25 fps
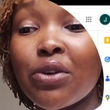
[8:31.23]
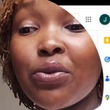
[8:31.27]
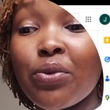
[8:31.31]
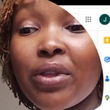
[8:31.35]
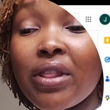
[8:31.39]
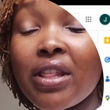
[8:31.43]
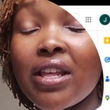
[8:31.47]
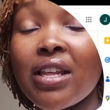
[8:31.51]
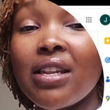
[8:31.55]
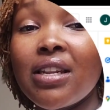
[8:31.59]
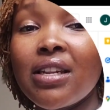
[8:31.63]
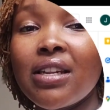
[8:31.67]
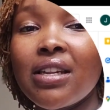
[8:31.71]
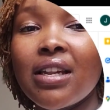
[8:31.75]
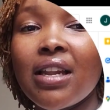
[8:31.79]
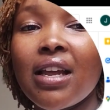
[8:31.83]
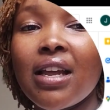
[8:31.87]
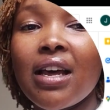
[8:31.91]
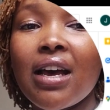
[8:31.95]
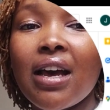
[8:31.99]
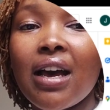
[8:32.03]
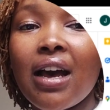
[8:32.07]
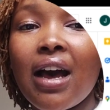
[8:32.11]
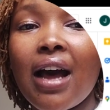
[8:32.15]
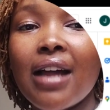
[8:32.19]
within
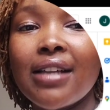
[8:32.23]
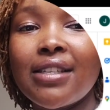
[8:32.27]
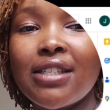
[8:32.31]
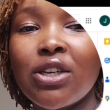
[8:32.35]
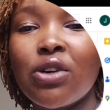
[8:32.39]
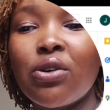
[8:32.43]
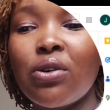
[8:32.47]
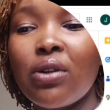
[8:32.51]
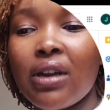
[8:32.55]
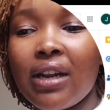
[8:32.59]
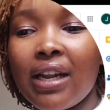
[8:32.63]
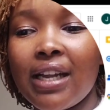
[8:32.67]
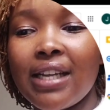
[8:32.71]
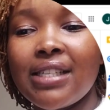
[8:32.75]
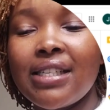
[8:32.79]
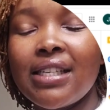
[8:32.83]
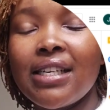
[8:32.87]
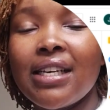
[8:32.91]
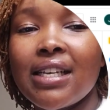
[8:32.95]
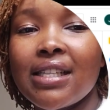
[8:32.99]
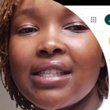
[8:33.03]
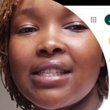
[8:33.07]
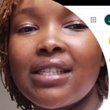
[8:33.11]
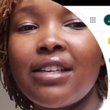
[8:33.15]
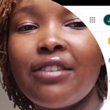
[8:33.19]
article
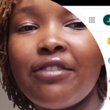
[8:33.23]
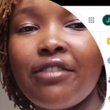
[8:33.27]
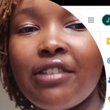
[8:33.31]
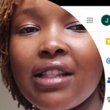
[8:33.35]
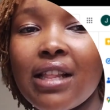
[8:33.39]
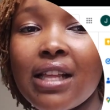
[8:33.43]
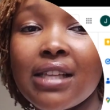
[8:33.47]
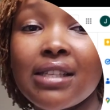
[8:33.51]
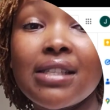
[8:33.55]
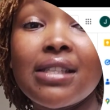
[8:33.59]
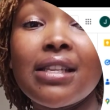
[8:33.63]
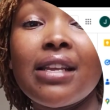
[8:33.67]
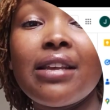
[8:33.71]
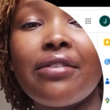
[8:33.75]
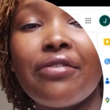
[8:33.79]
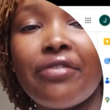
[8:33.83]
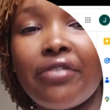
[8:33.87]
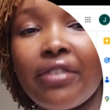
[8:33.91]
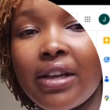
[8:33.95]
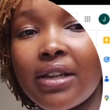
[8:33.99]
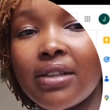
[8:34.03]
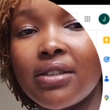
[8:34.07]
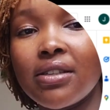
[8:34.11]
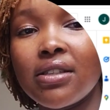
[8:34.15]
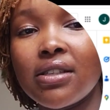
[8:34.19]
writing and CV. That's the
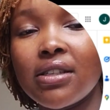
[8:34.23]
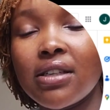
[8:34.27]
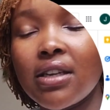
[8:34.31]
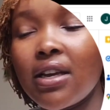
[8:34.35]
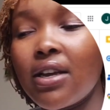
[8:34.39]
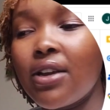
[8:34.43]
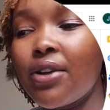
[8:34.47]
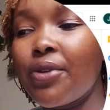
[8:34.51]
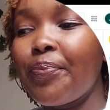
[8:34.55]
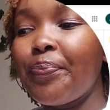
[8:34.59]
event.